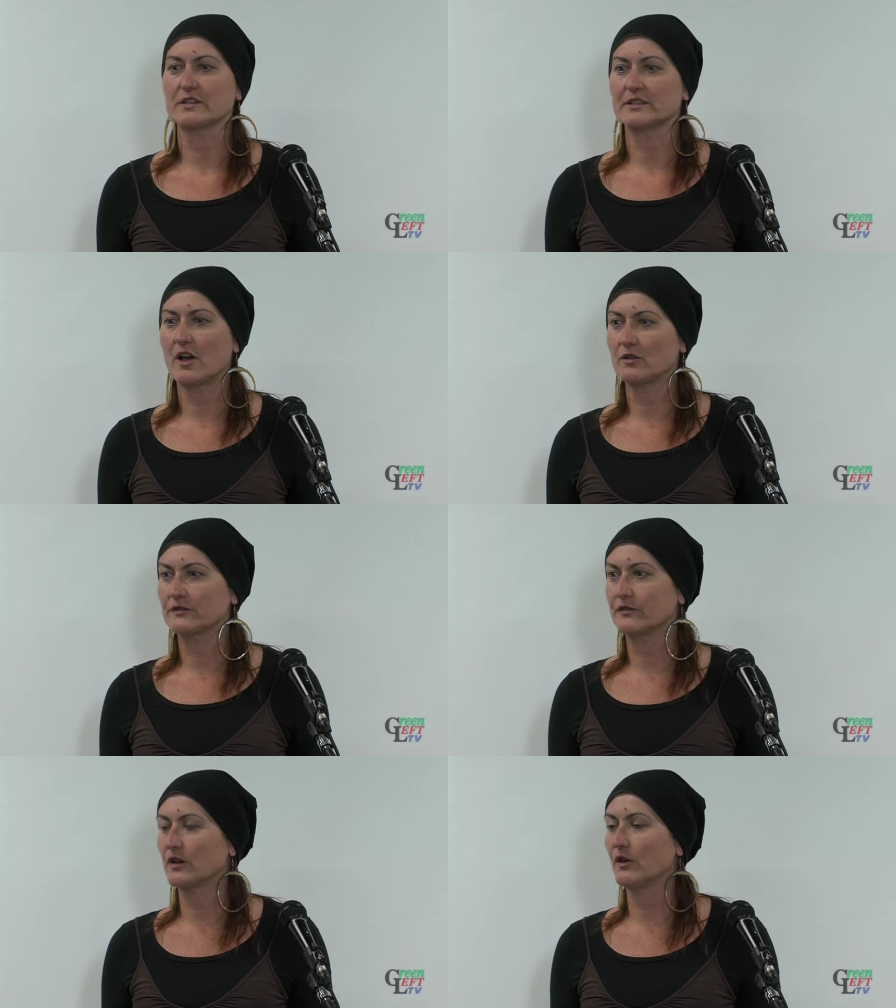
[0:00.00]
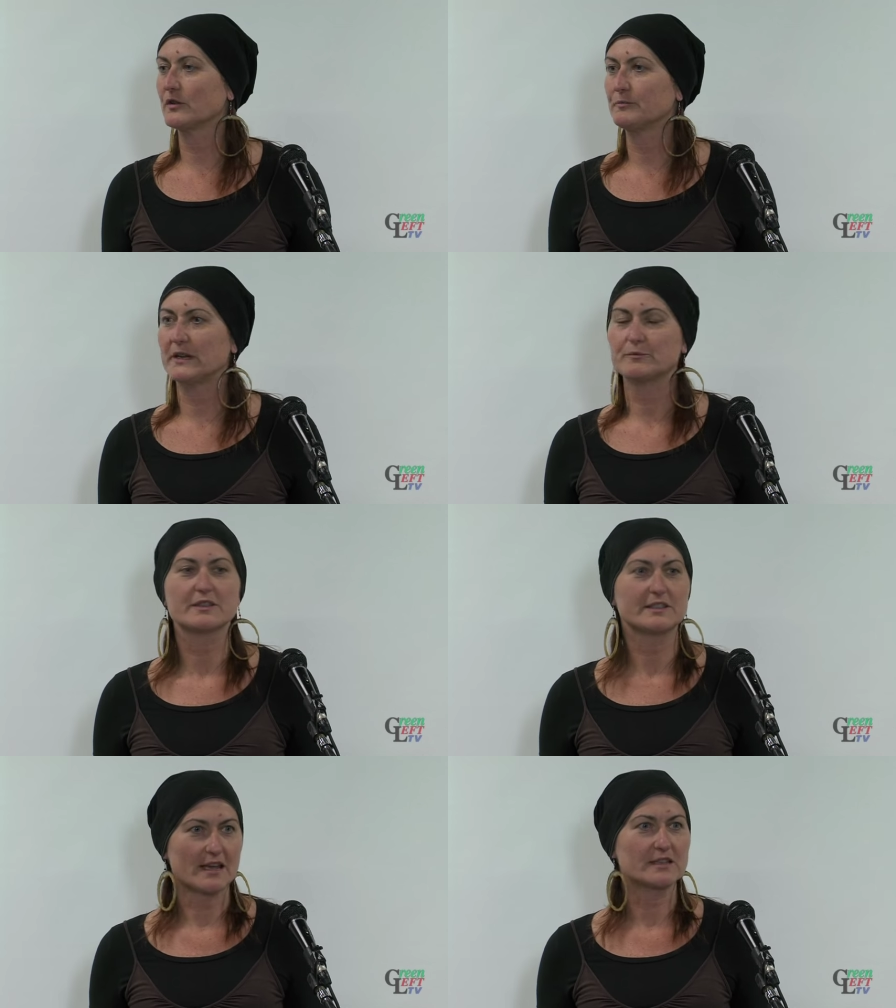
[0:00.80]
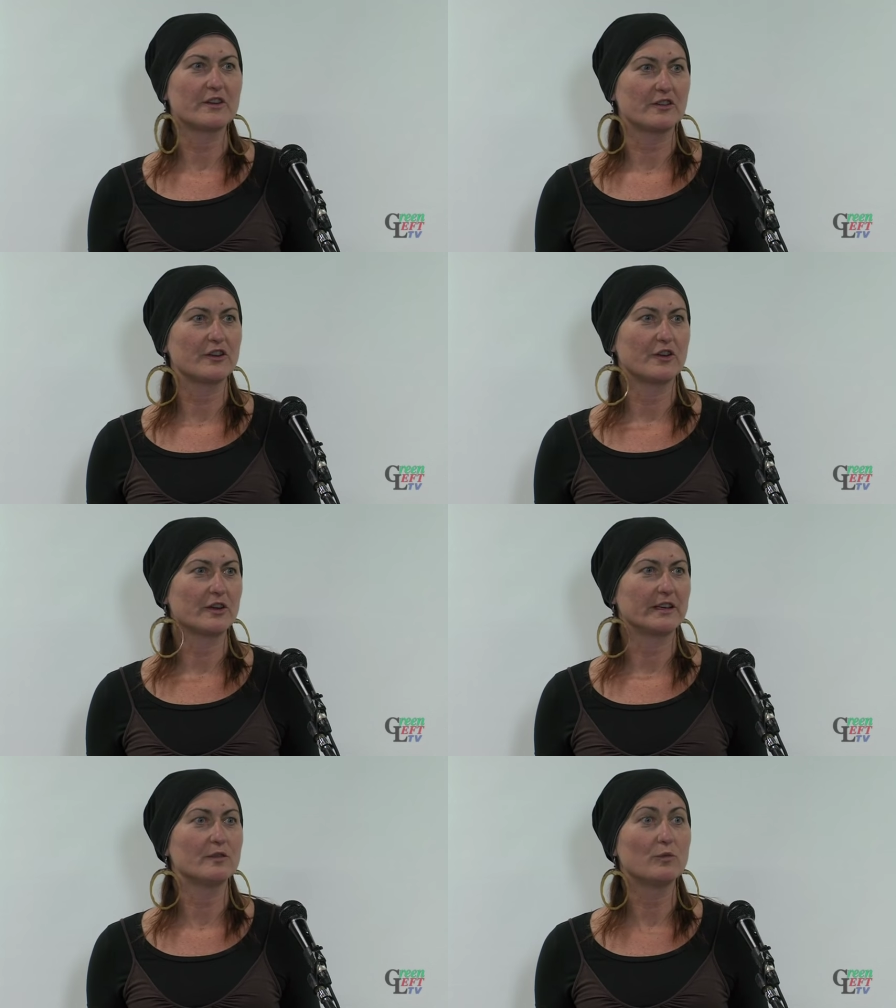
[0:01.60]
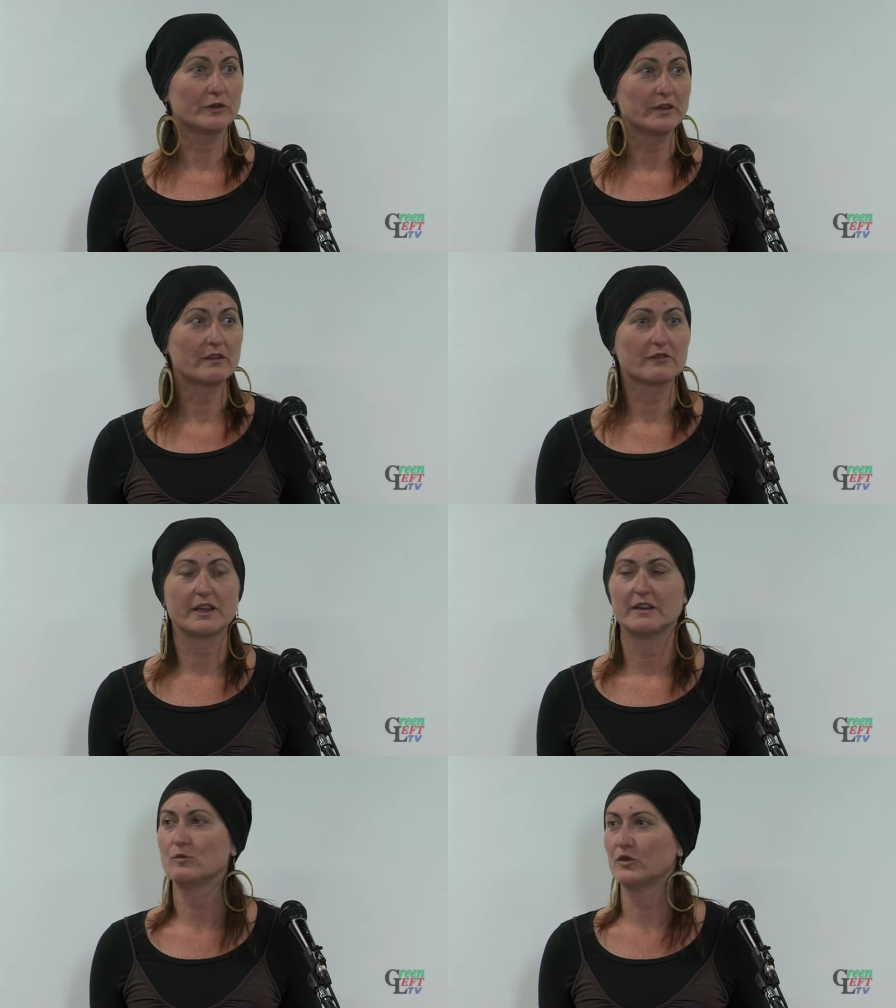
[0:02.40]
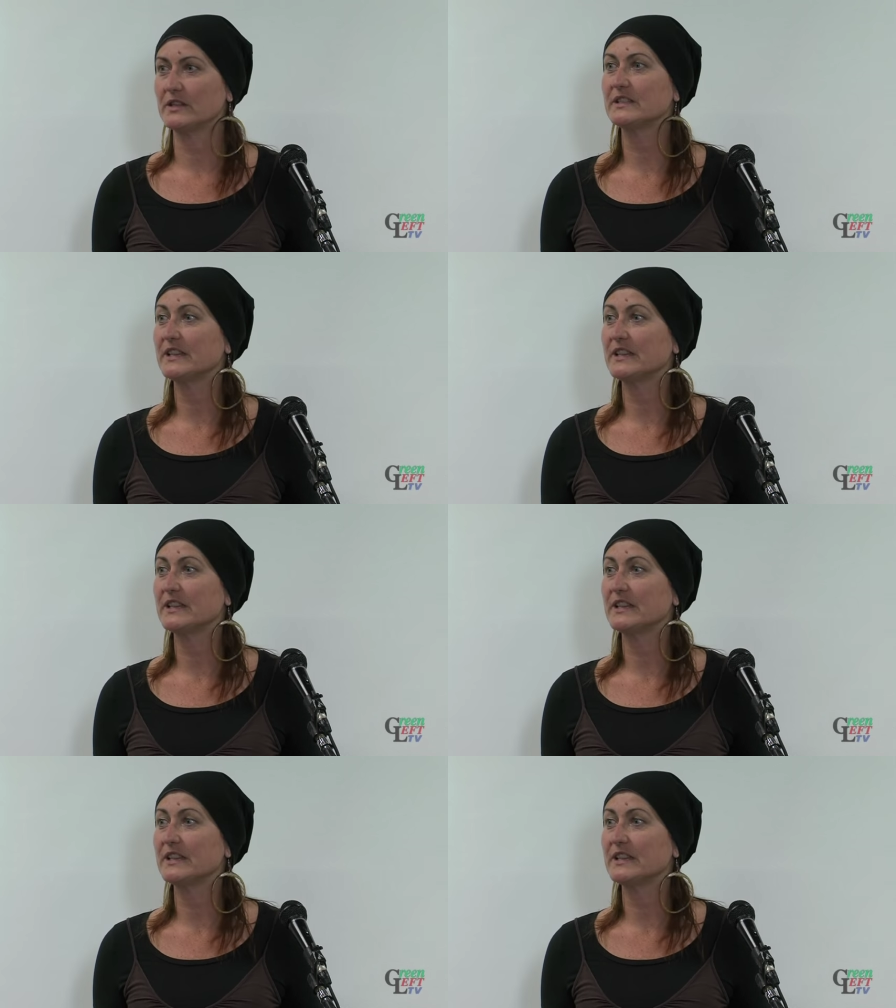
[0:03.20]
assault for a lot of people starts very early, one in three and one in